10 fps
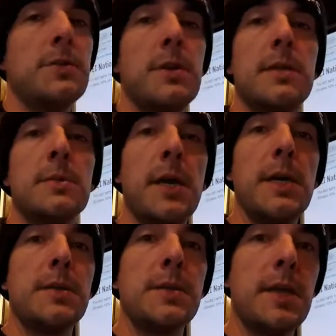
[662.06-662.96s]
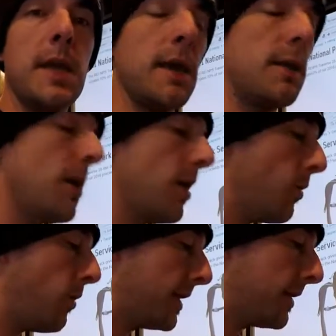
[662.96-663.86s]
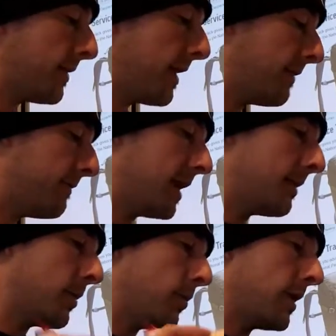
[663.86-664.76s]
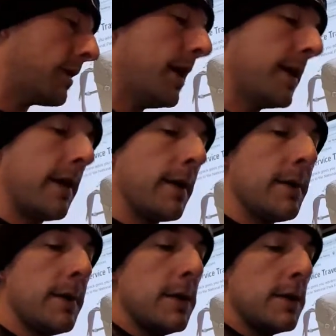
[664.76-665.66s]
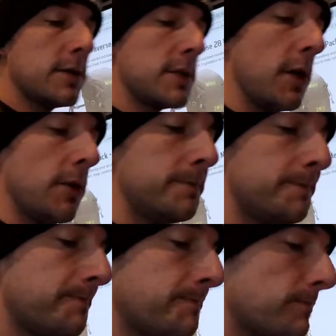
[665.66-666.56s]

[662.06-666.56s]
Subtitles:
of injuries might you sustain while you're in that environment and while you're hiking? So